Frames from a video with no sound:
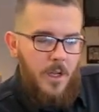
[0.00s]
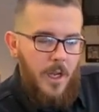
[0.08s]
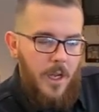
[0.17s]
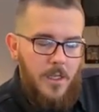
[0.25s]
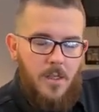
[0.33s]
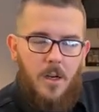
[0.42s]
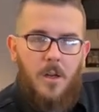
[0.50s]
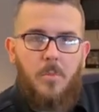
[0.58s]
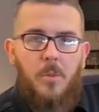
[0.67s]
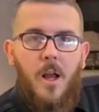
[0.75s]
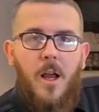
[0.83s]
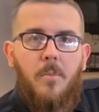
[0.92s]
It's going to
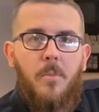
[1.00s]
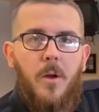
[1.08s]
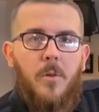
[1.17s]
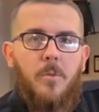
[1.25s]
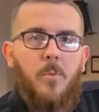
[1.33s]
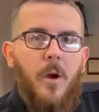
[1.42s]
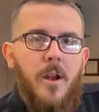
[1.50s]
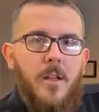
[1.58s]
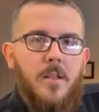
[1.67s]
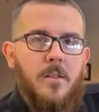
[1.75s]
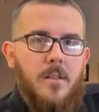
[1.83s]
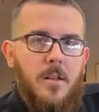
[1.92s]
apply both
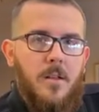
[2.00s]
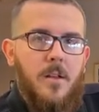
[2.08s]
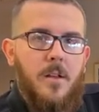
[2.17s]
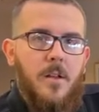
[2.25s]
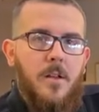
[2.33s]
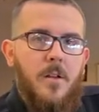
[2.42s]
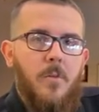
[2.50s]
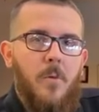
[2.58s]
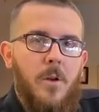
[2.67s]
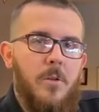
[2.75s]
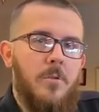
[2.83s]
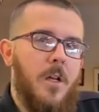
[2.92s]
brakes
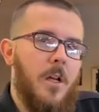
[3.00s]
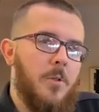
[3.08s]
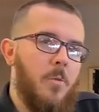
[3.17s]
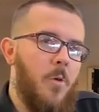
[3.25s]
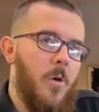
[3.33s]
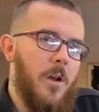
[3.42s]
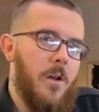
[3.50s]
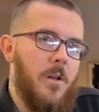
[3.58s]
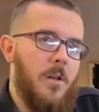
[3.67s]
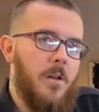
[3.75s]
when you touch one.